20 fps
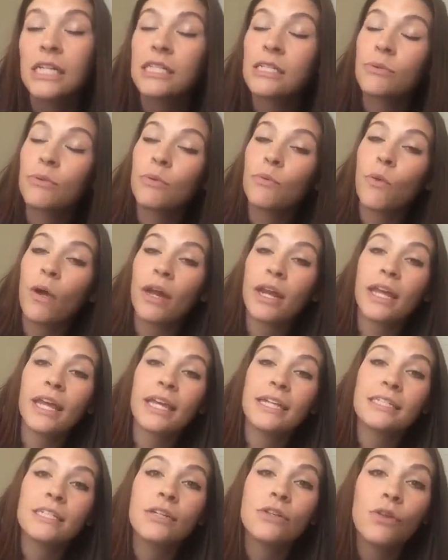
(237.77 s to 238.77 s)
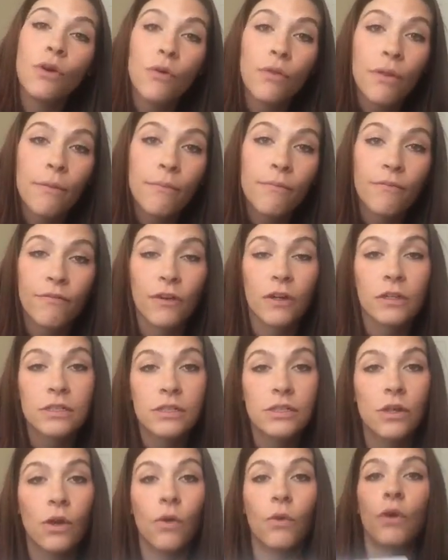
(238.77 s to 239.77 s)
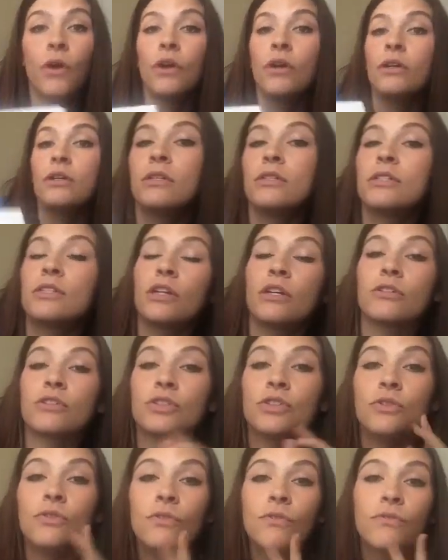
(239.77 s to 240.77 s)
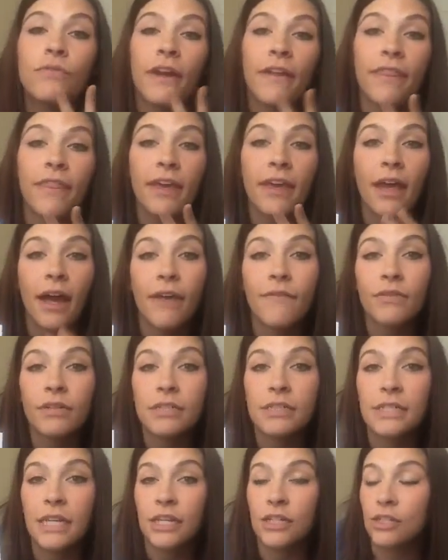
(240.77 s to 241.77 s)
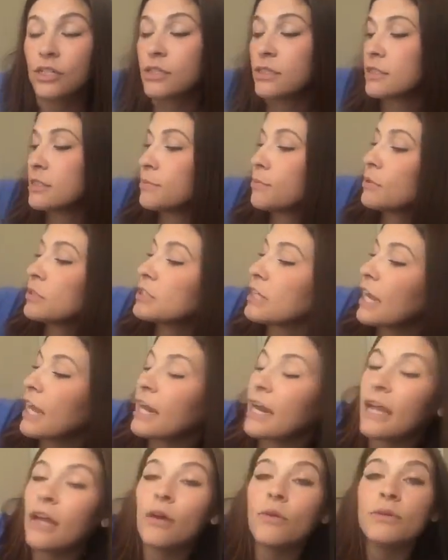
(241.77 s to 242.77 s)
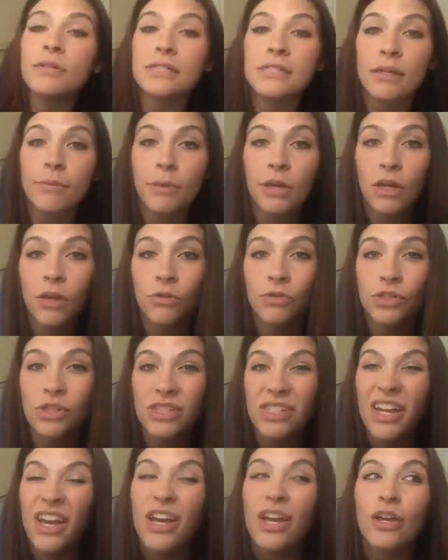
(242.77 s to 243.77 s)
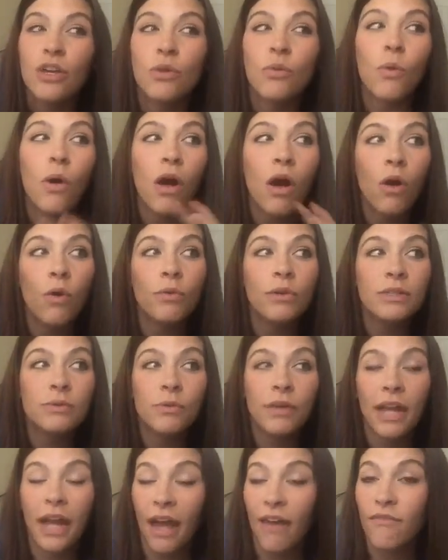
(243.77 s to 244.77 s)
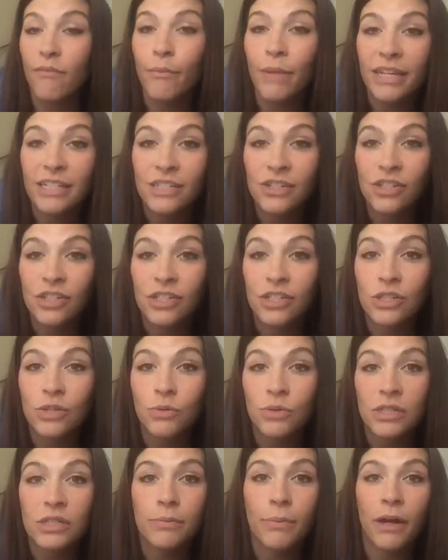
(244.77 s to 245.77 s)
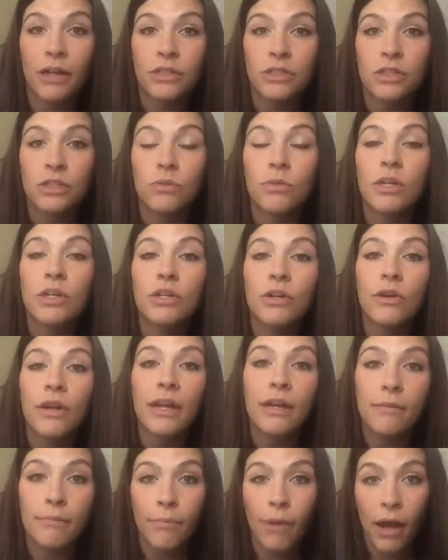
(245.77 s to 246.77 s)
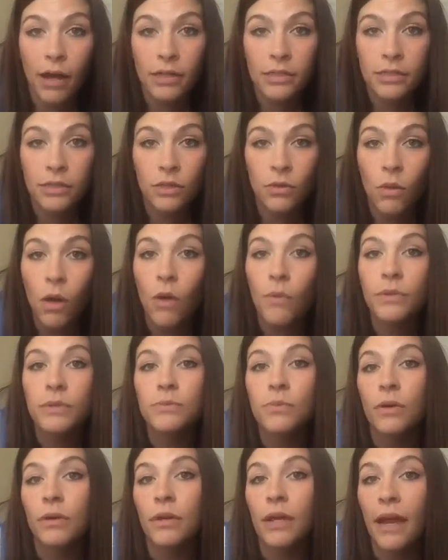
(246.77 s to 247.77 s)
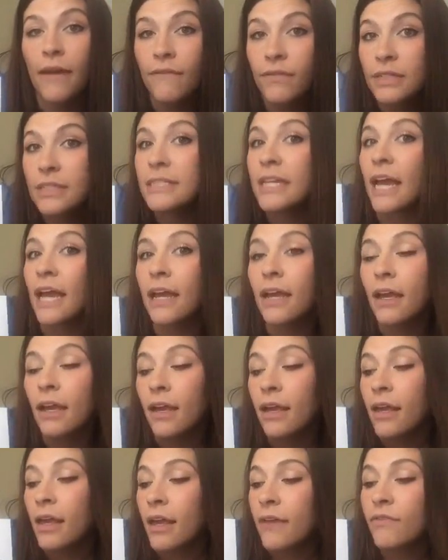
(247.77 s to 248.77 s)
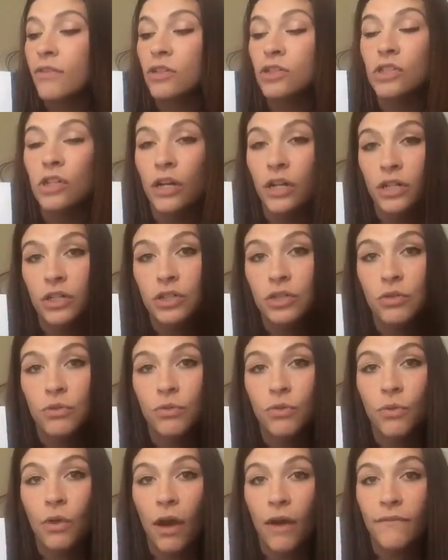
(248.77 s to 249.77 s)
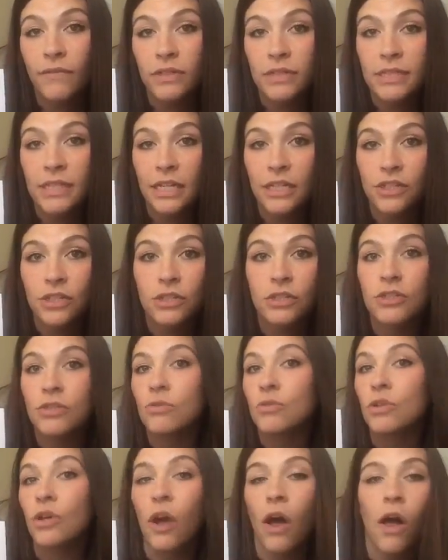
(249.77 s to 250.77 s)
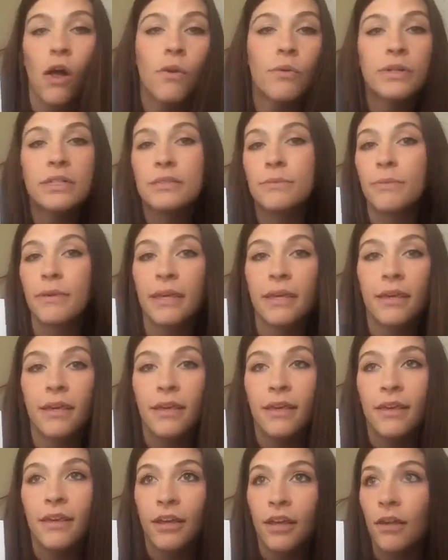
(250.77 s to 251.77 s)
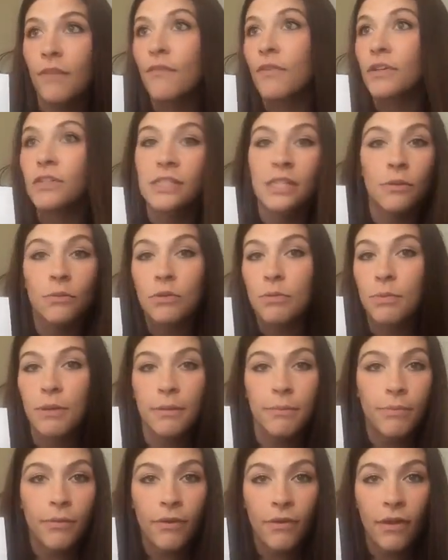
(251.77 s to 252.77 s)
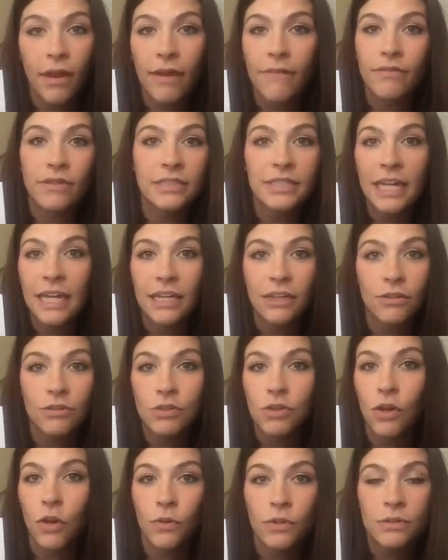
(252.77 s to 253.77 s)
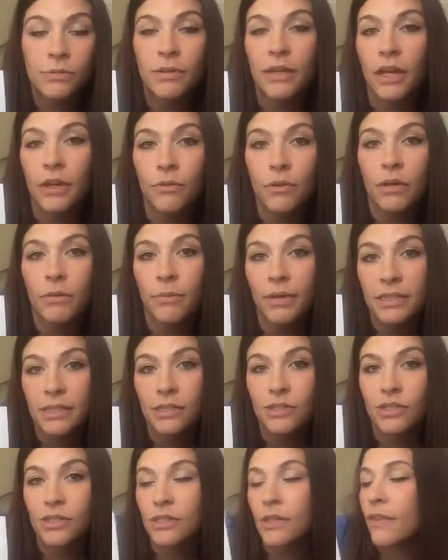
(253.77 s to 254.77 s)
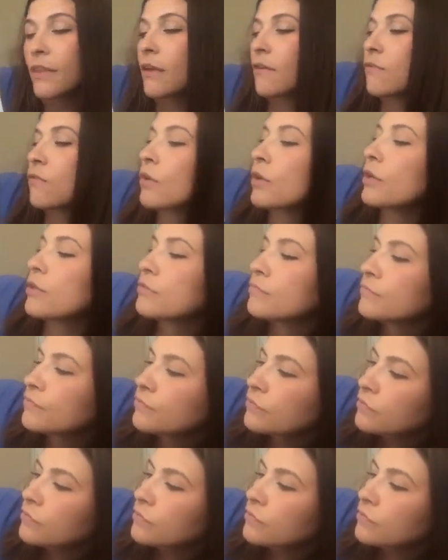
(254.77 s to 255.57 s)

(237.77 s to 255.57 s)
So we want to get to know them first. So start 2 friendly conversations per day. And I always tell my coaches, you always want to have messages to respond to in your inbox. You always want, every day, if you're starting 2 new conversations, you should always be conversing with people every day. There should always be unread messages in there for you.